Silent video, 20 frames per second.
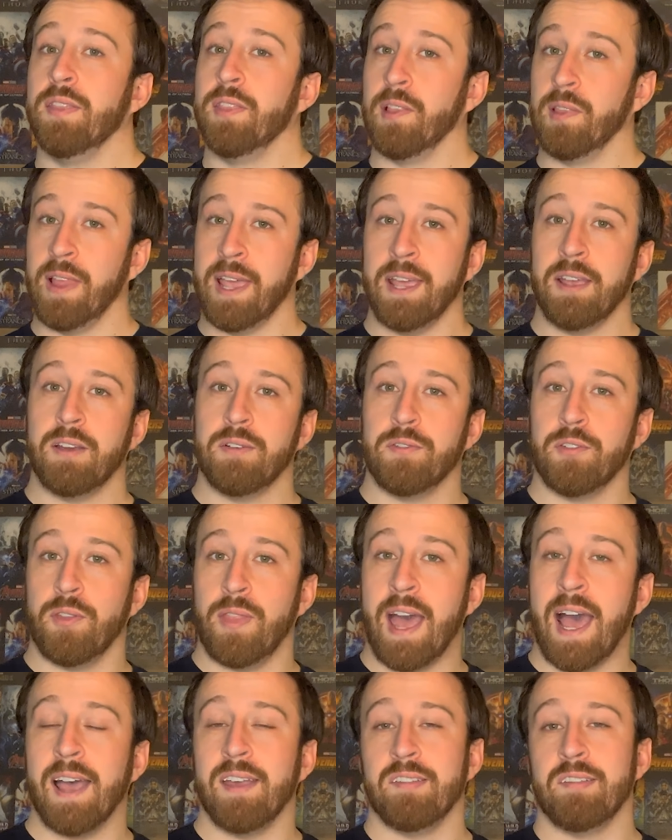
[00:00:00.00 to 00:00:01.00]
The link for
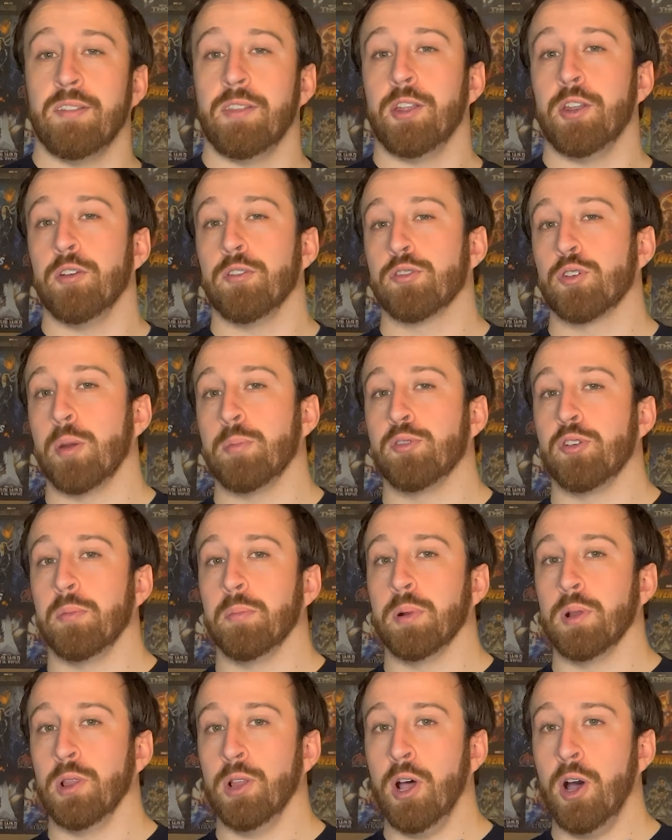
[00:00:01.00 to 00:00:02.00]
that is in the
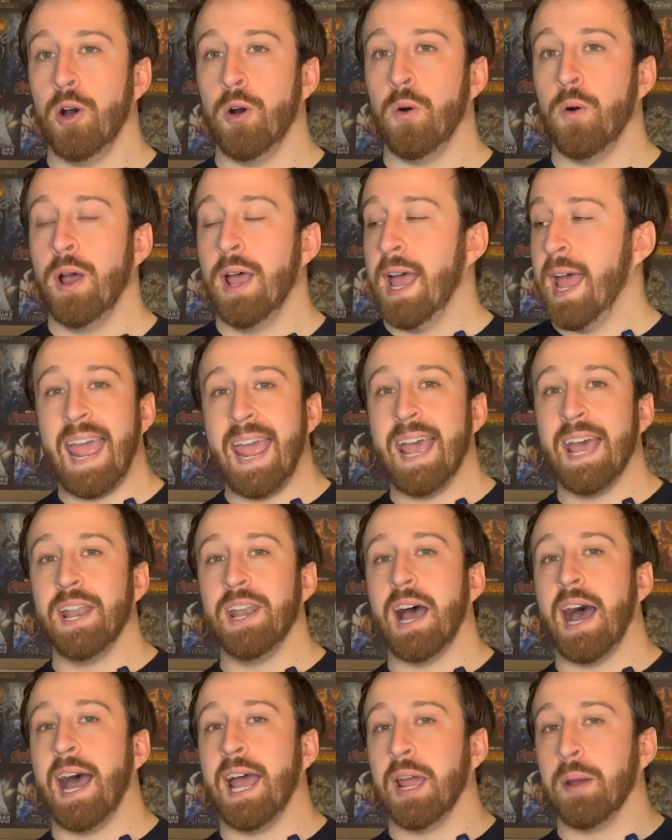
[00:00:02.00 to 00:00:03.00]
description below.
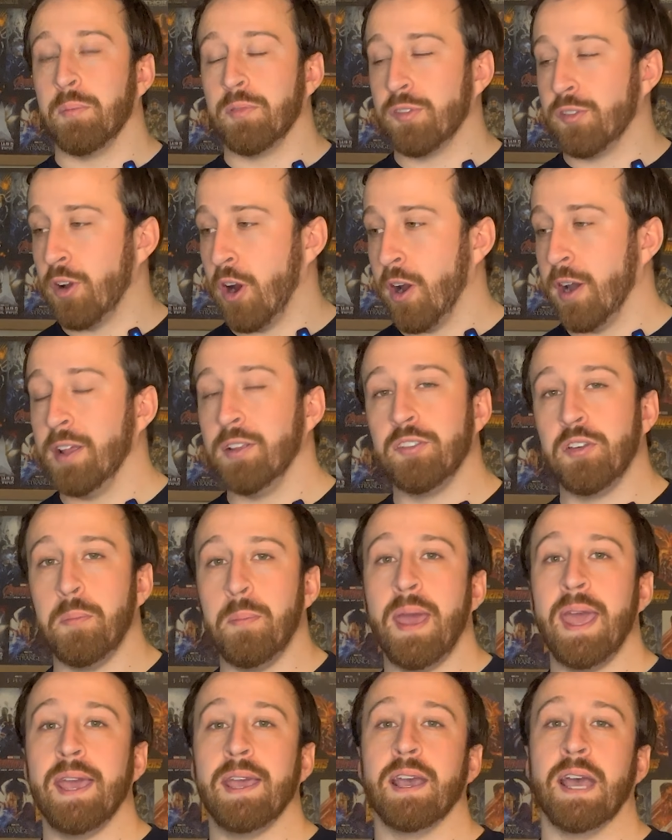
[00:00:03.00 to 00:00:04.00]
And I am starting to
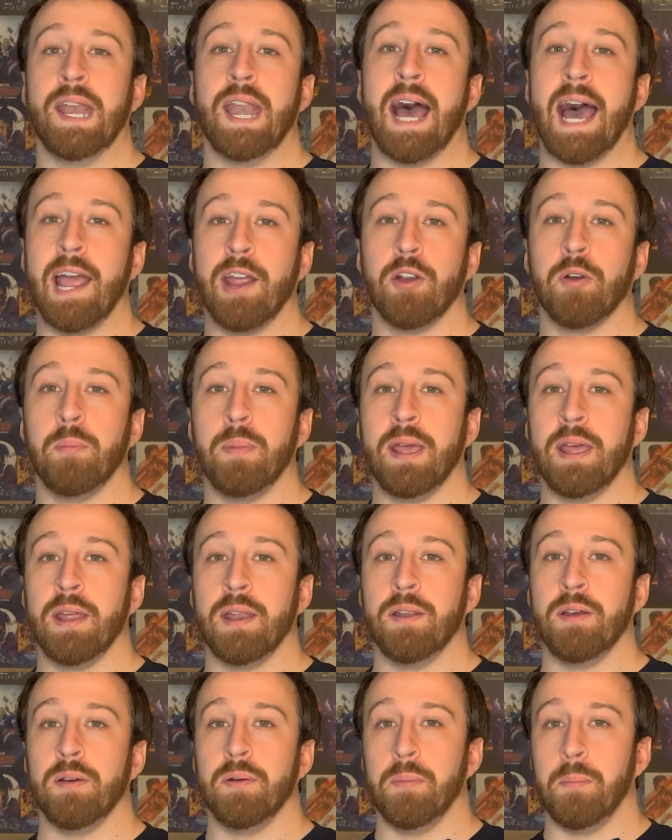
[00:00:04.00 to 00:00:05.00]
make an Iron
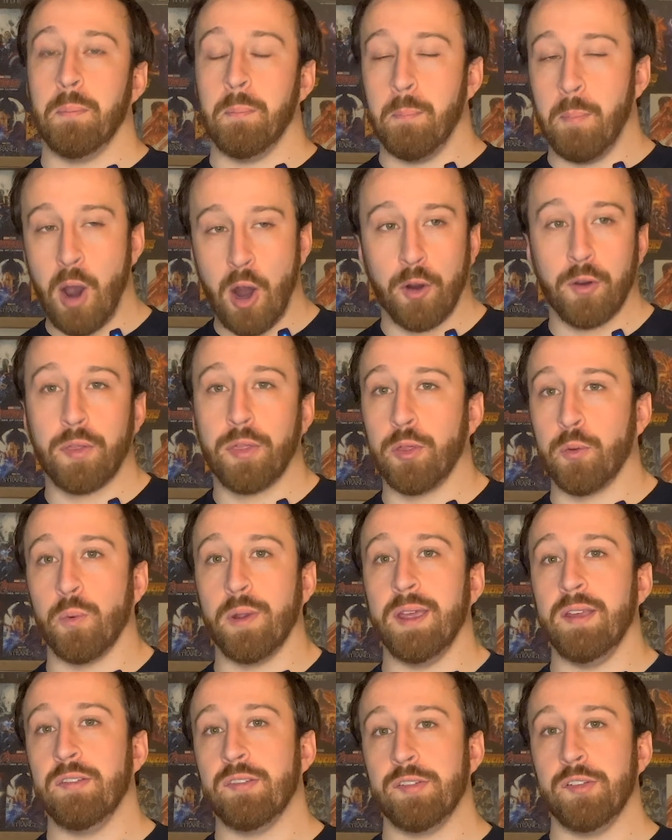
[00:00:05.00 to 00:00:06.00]
Man Mark
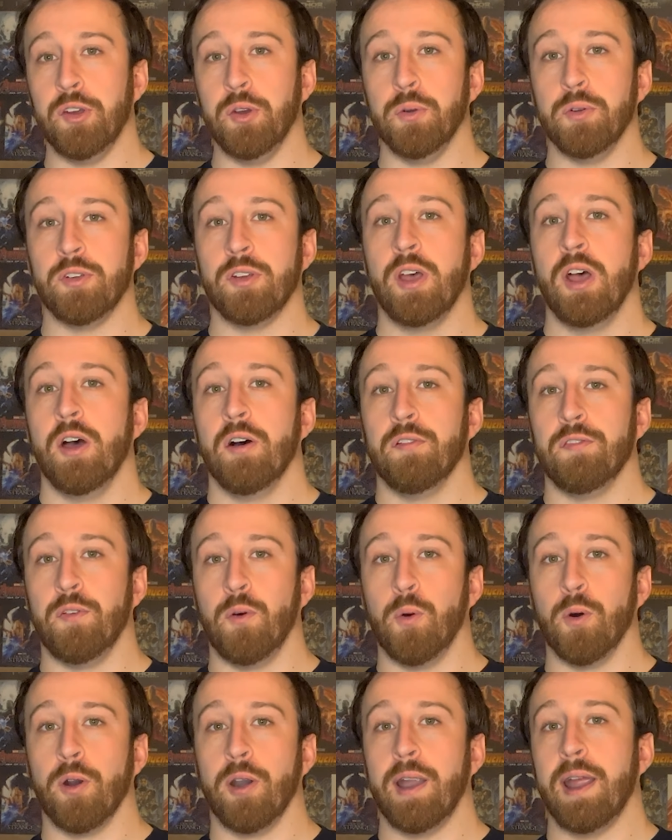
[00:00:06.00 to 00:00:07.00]
III suit
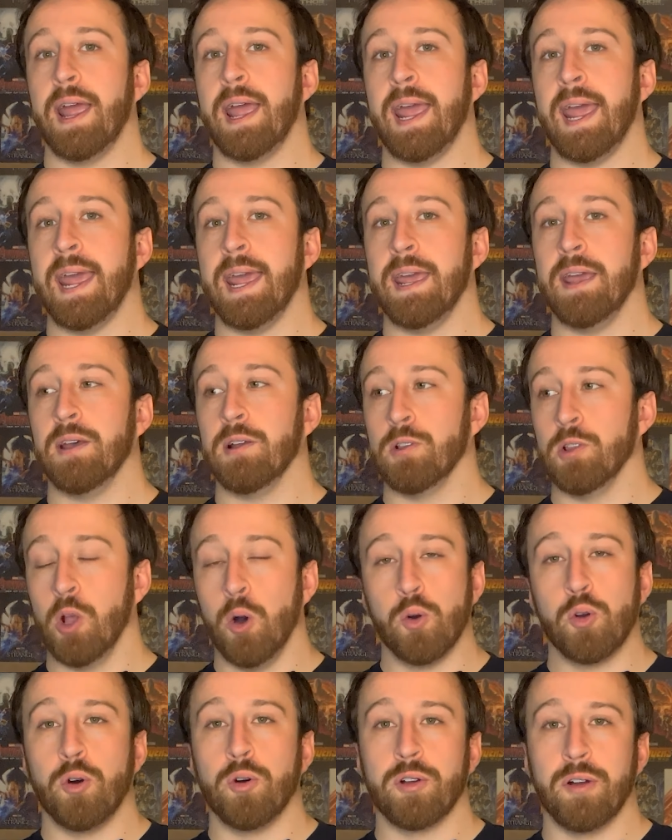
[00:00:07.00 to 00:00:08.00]
for a
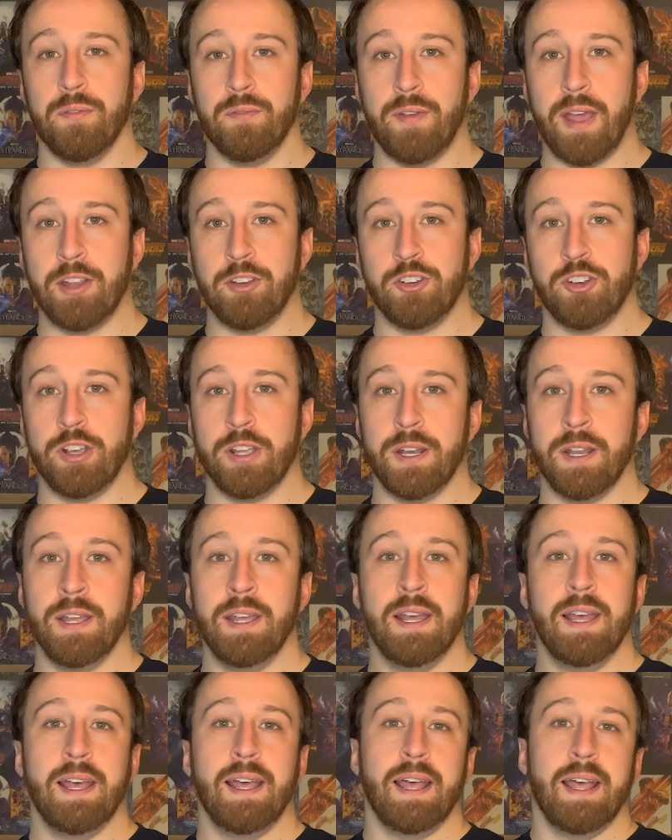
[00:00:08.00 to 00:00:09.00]
local convention
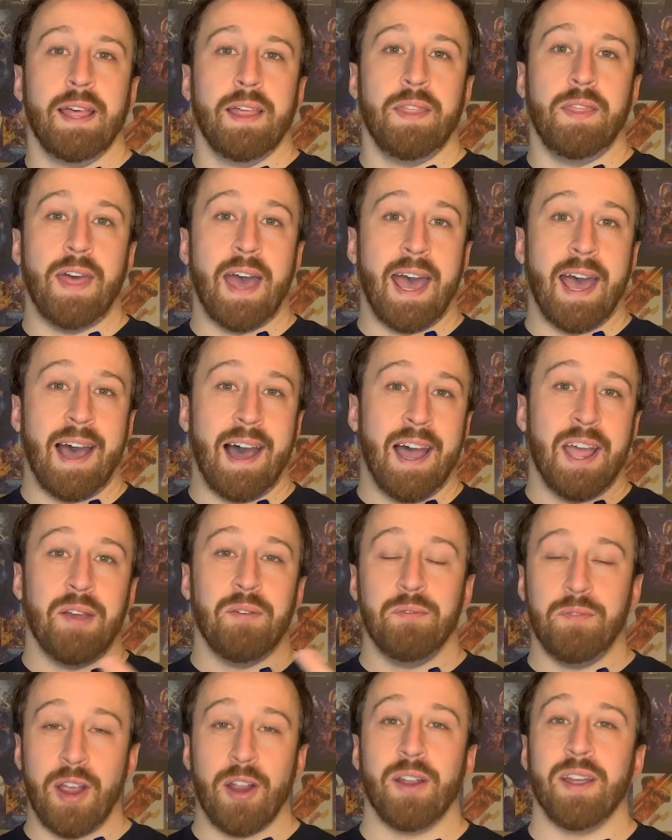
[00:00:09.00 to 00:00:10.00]
that I
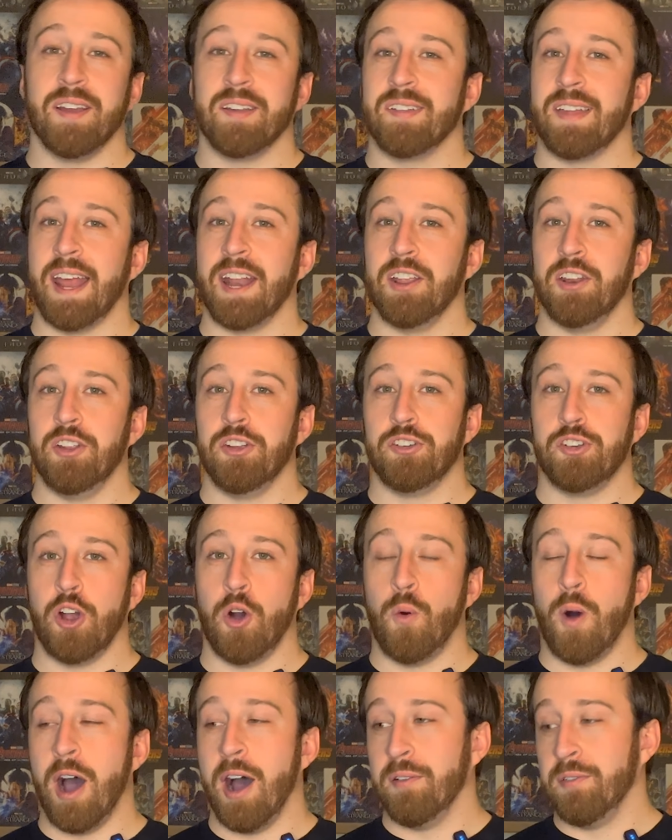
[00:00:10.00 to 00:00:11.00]
am very excited to
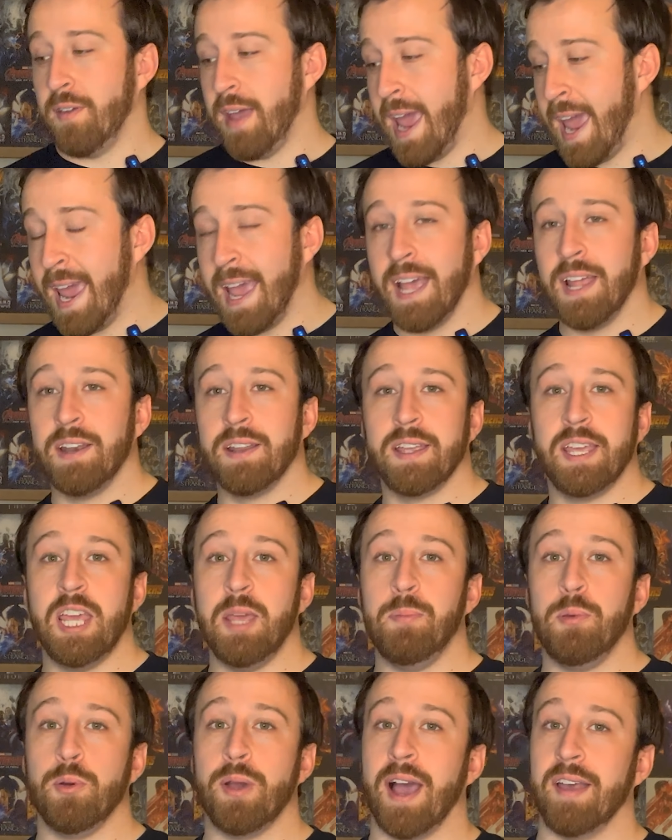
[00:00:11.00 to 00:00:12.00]
show off and
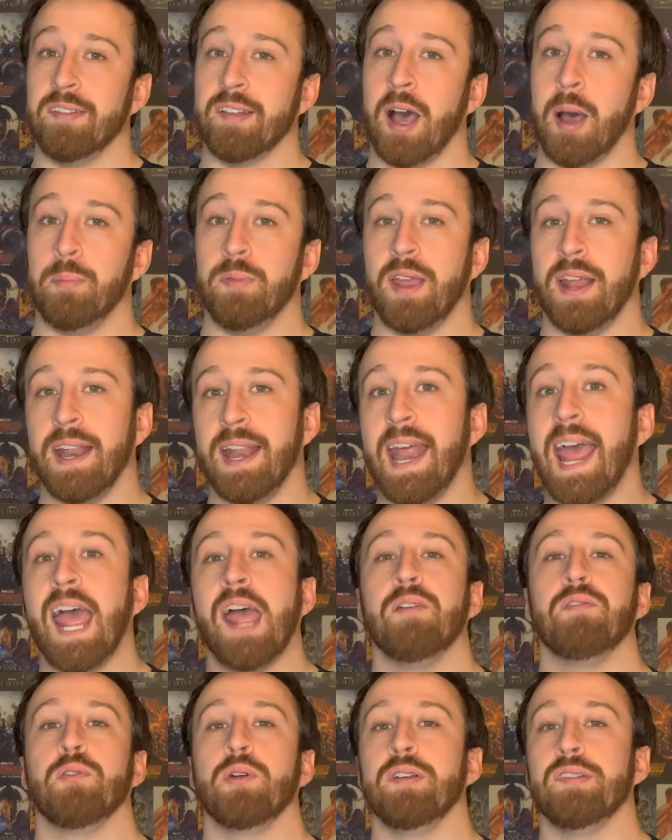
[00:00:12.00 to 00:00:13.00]
keep you guys updated
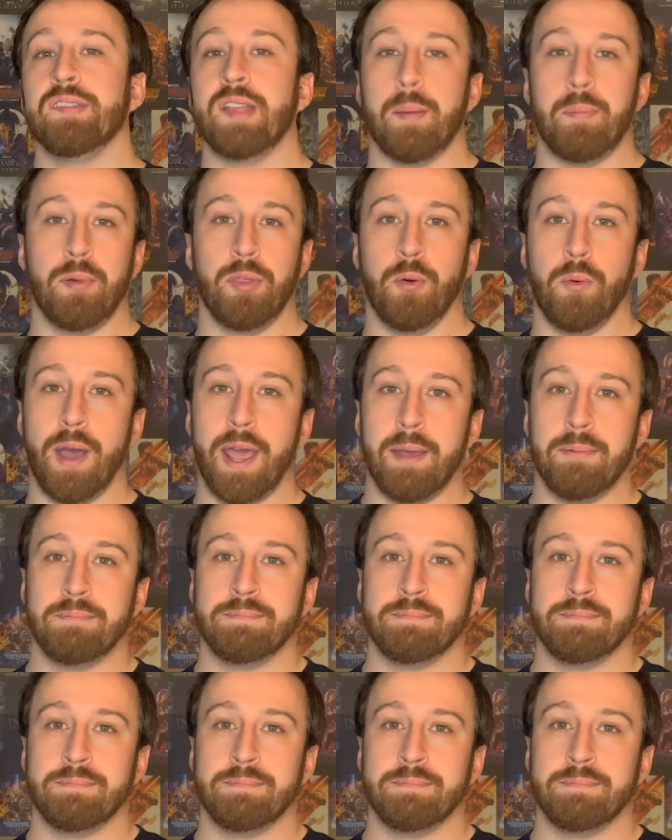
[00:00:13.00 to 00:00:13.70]
every step of the way.